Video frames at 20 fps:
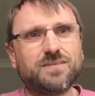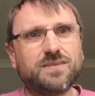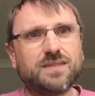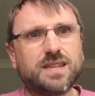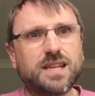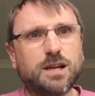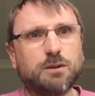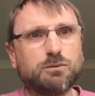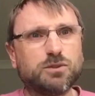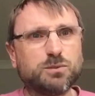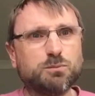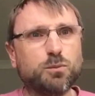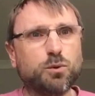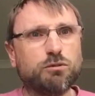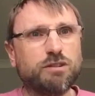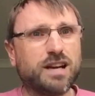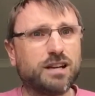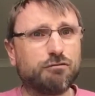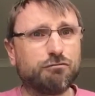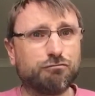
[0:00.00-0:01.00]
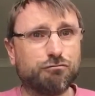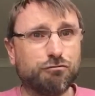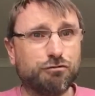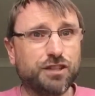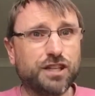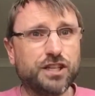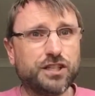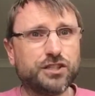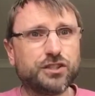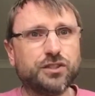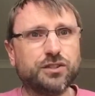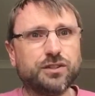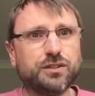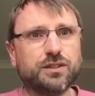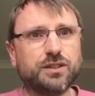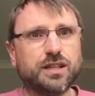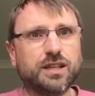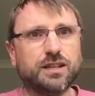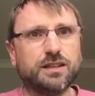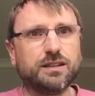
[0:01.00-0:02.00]
that was more out of tradition
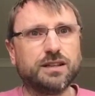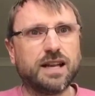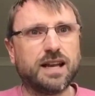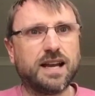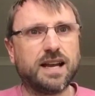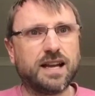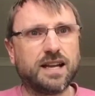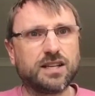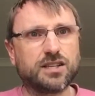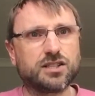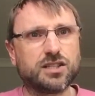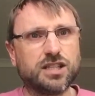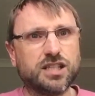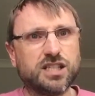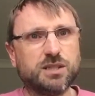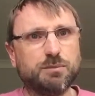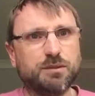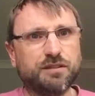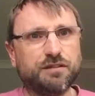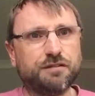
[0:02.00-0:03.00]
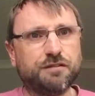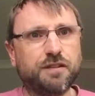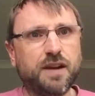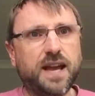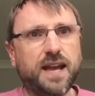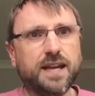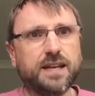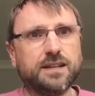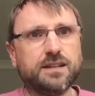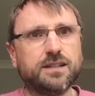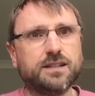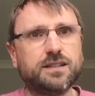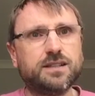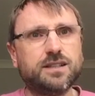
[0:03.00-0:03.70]
than actually to be fed.